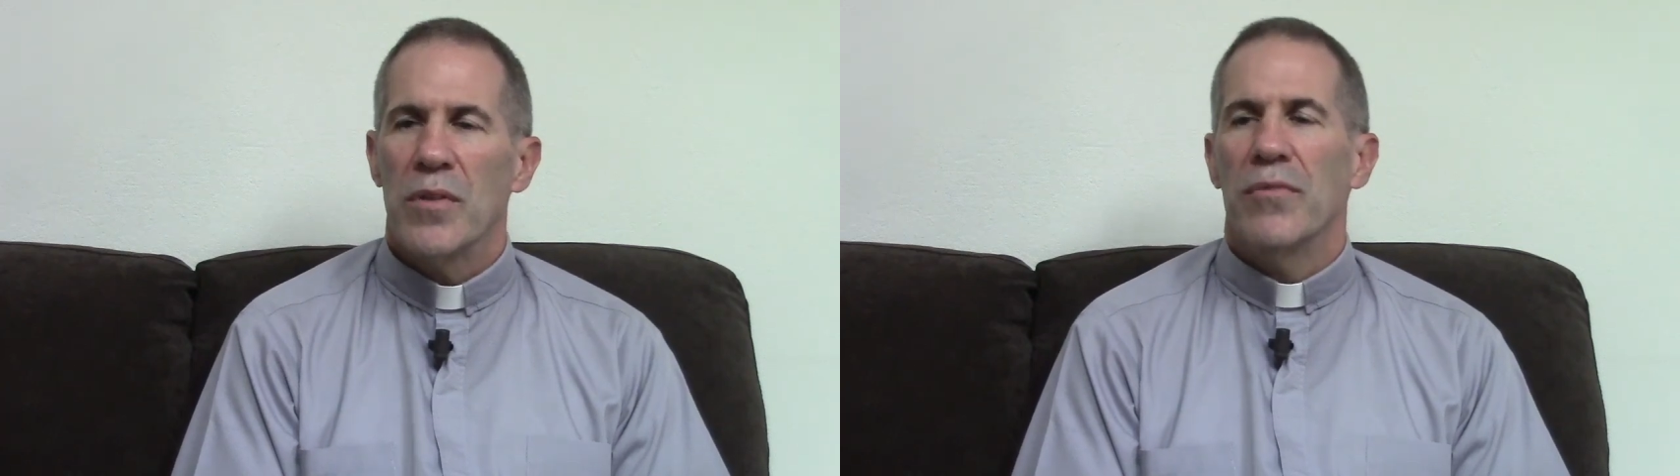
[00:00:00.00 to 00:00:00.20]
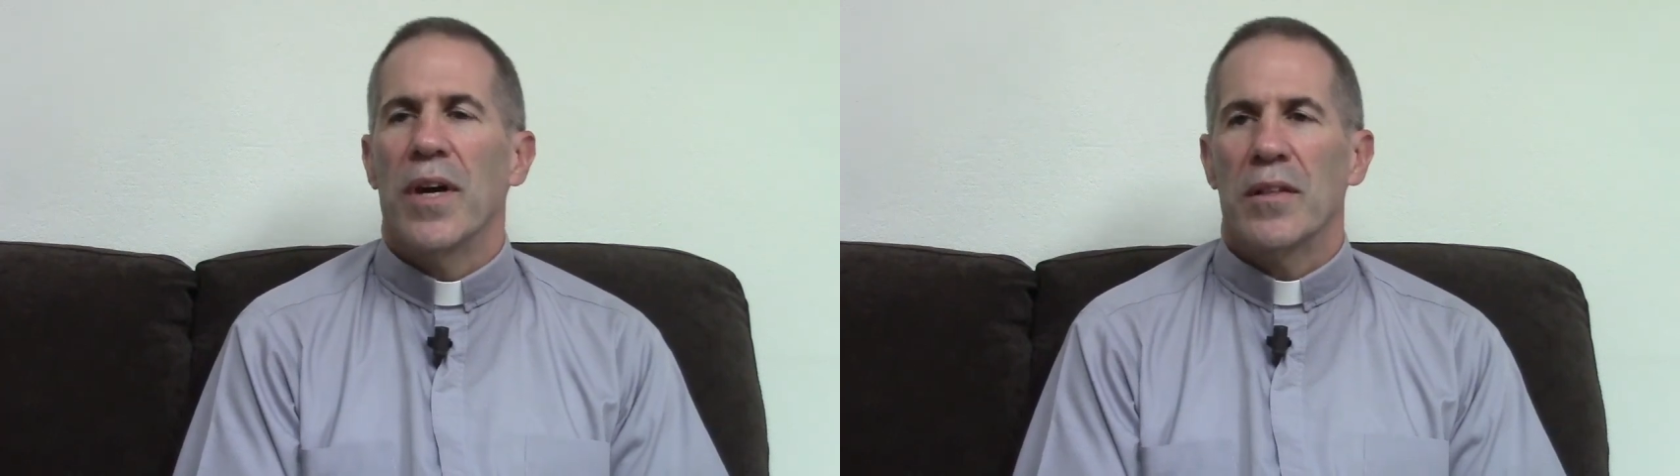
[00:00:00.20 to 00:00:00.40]

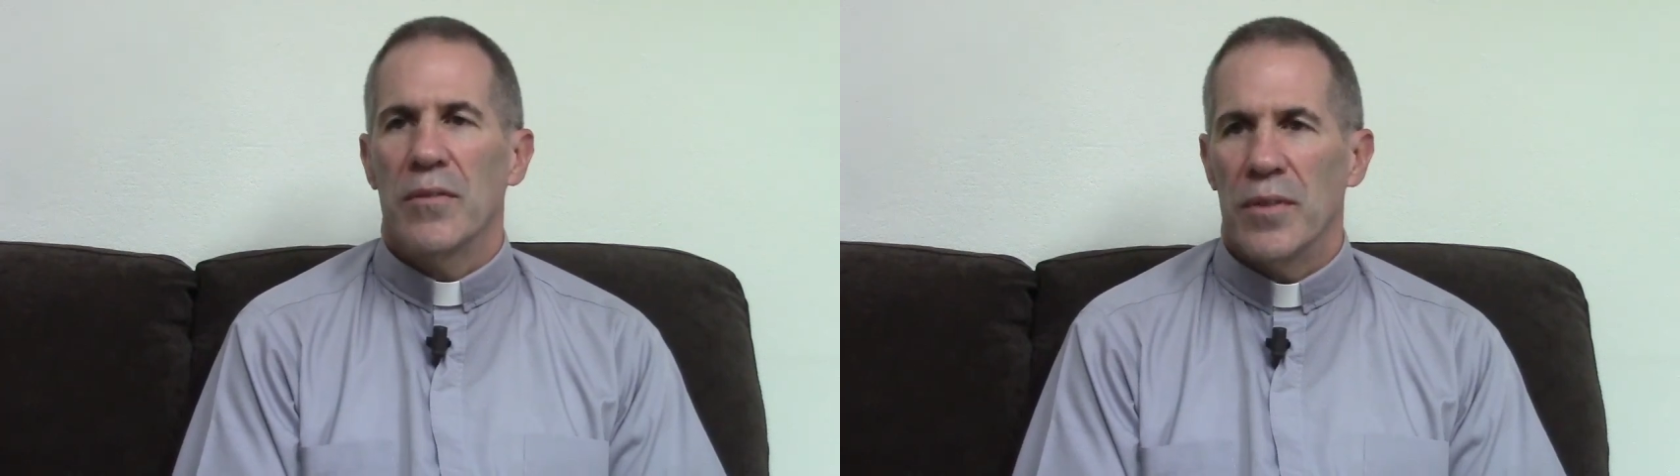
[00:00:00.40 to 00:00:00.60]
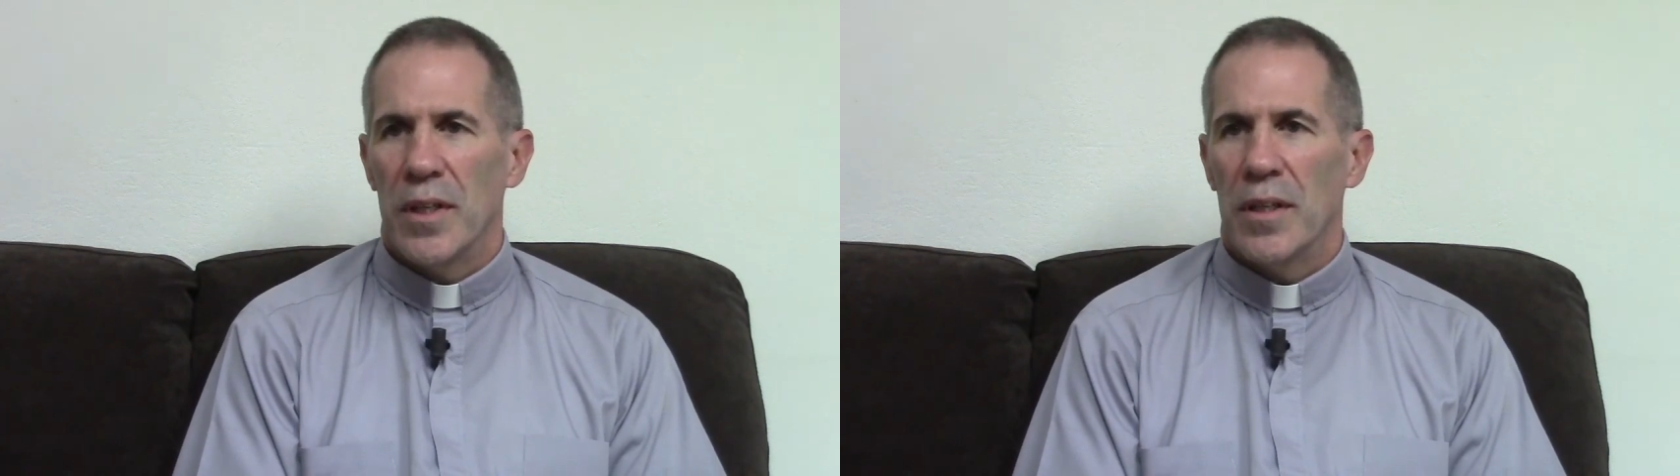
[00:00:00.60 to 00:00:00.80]

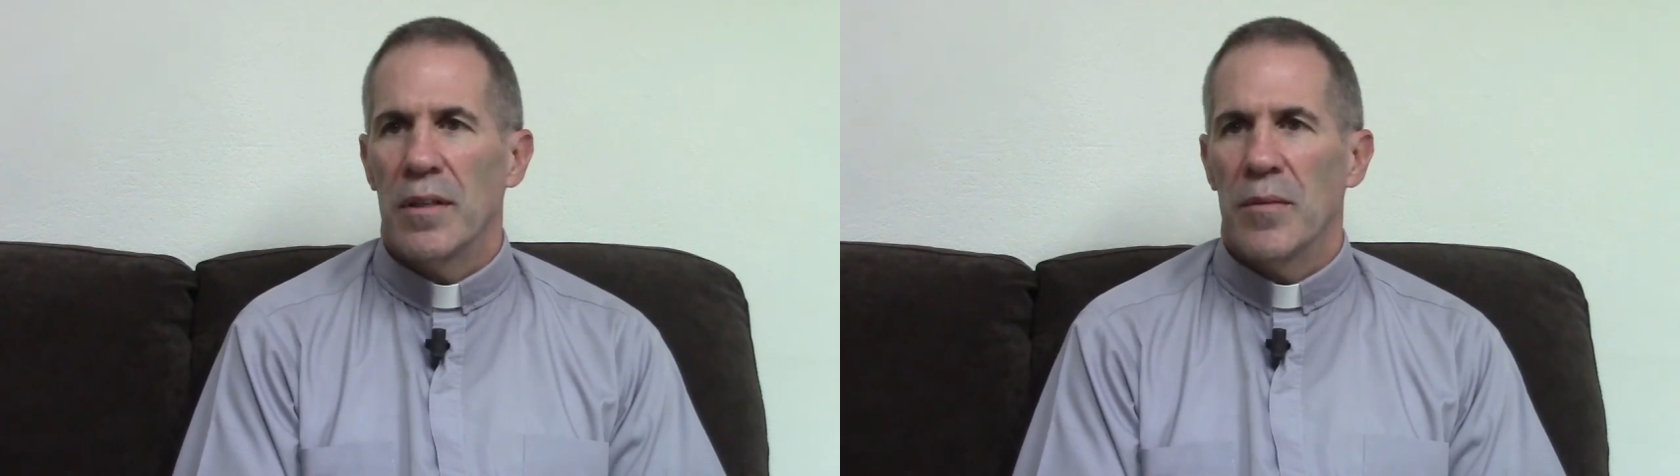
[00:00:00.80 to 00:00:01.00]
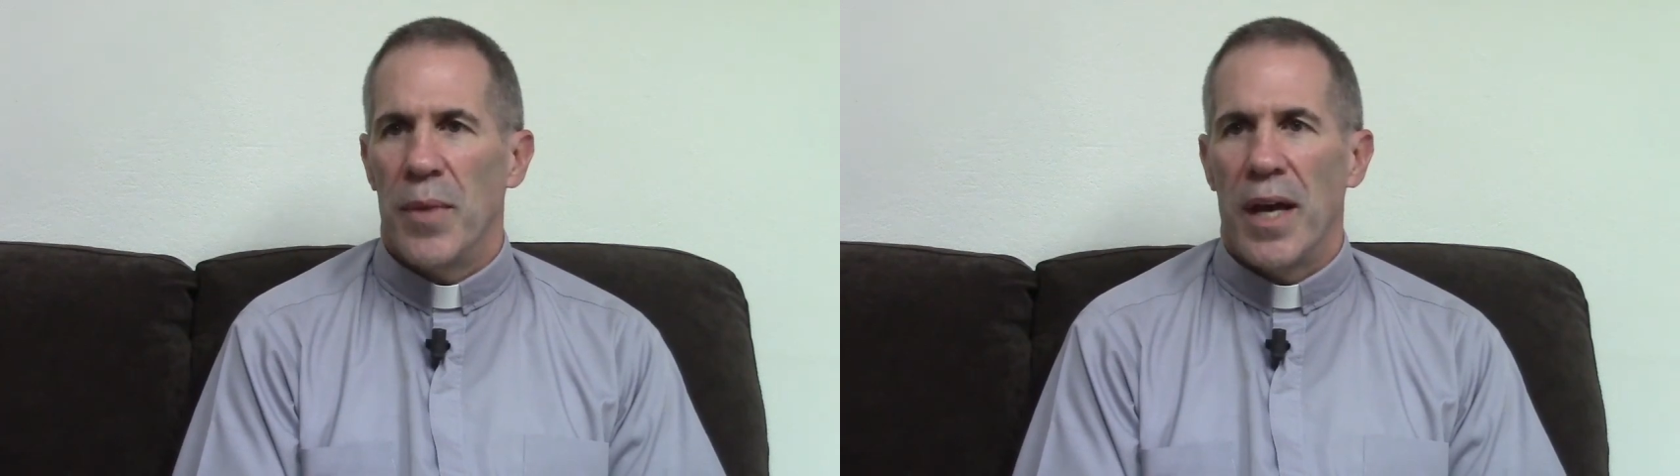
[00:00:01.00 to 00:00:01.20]
effectively
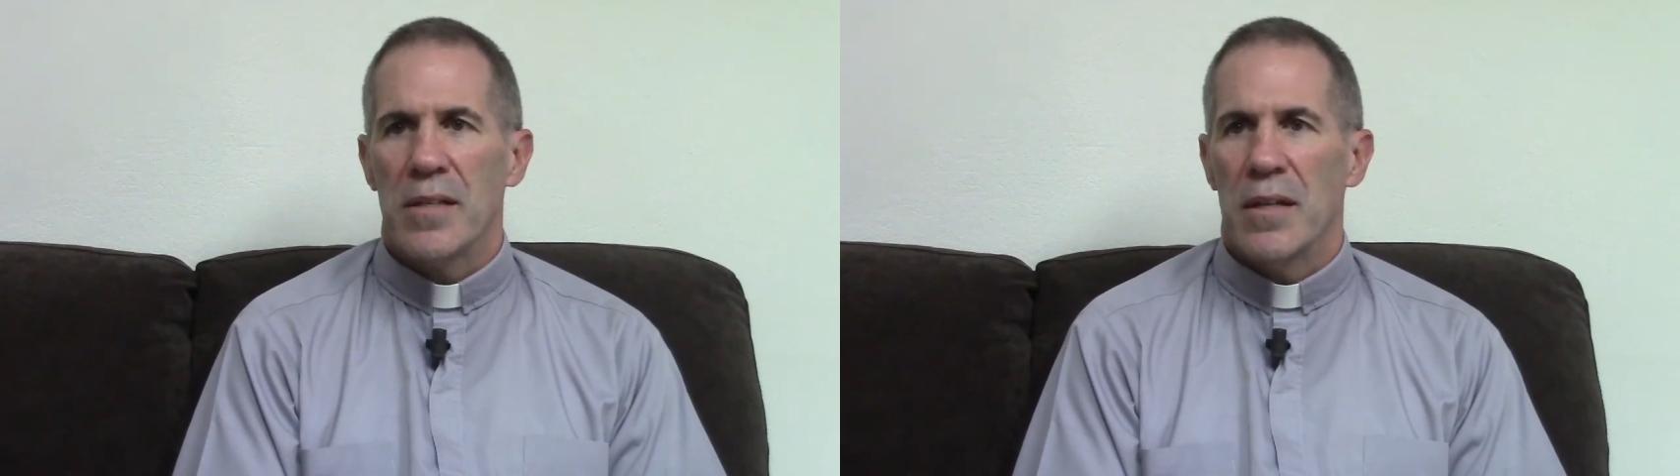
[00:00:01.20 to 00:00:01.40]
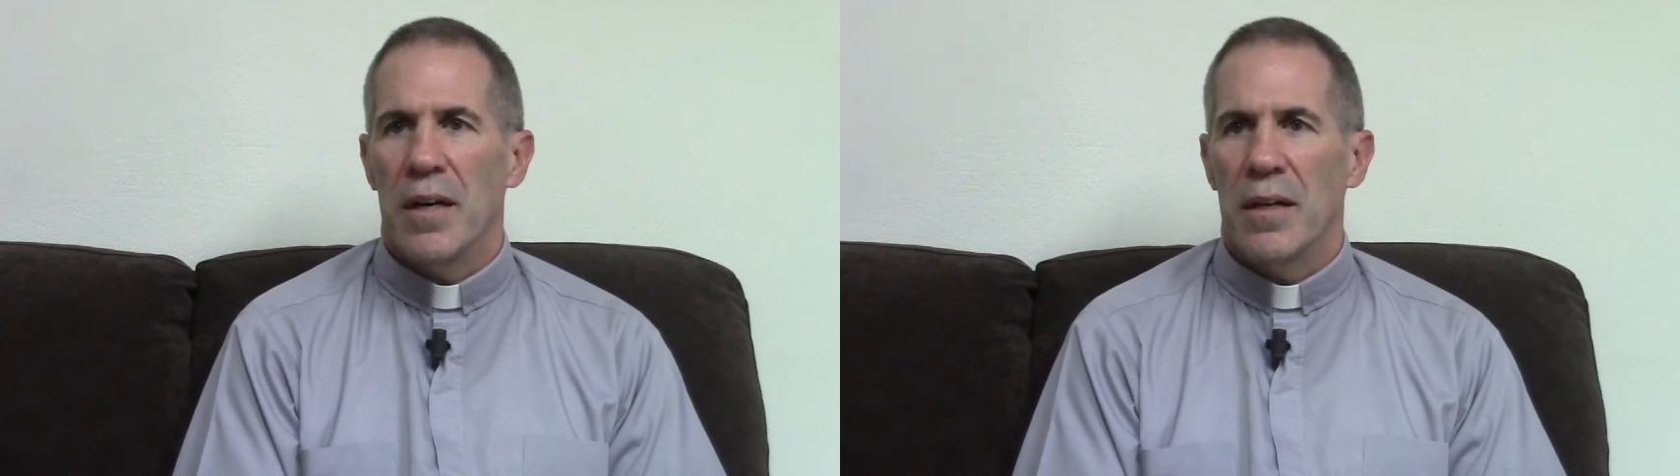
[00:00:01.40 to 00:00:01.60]

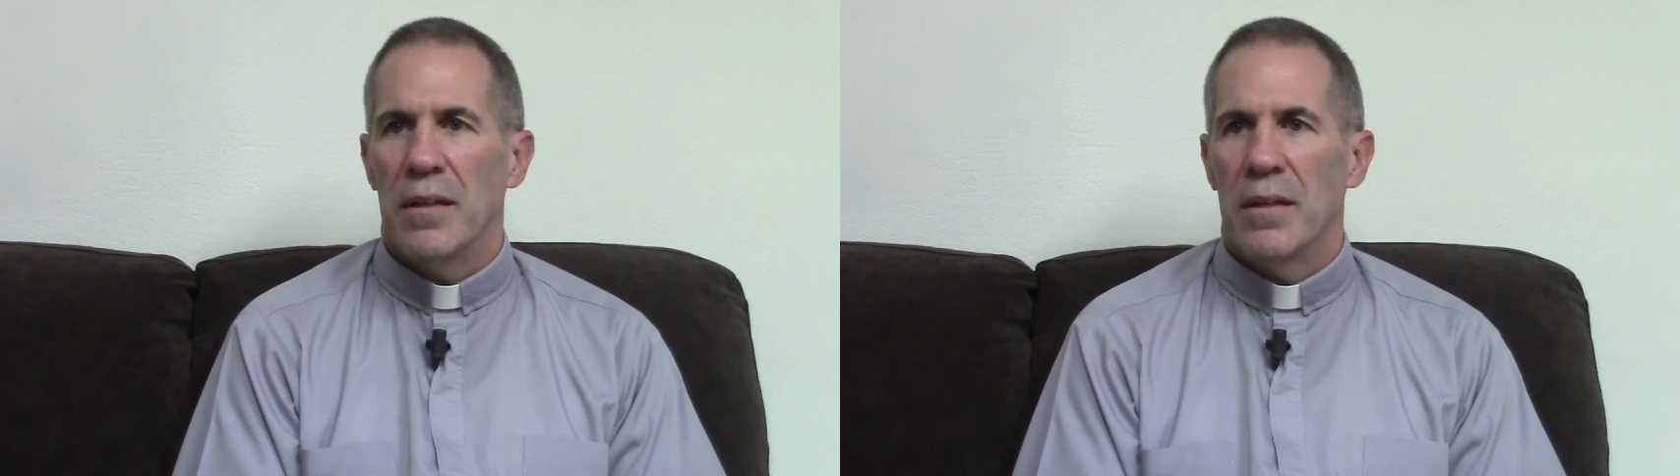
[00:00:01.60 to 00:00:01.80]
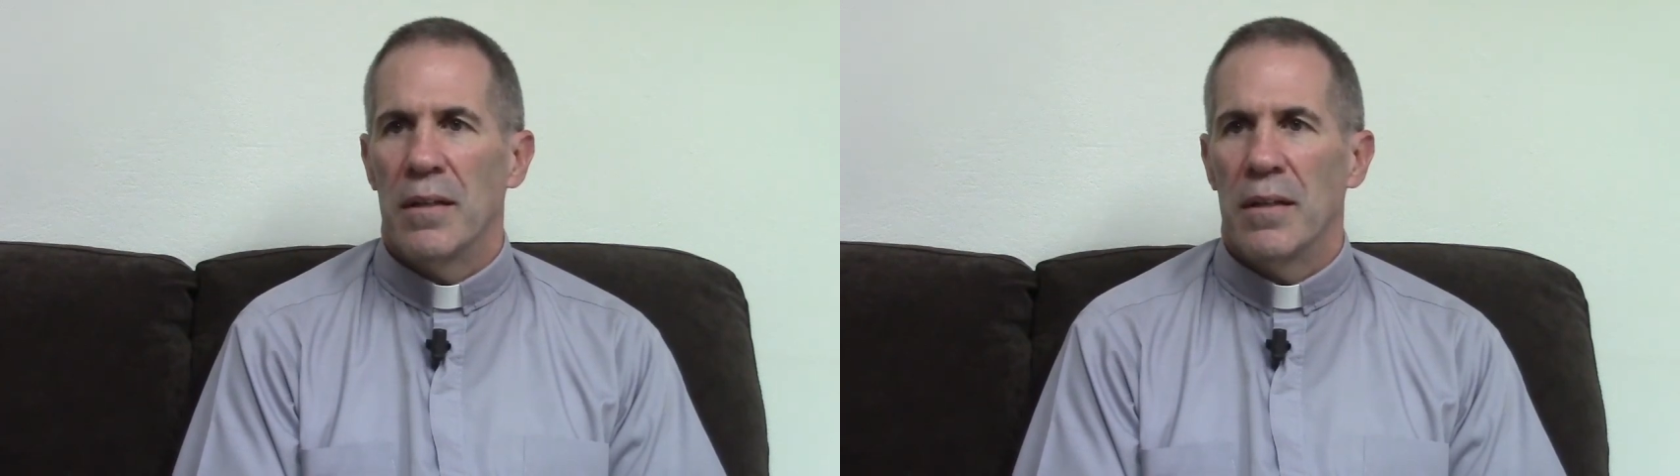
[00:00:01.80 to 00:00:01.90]
passed on.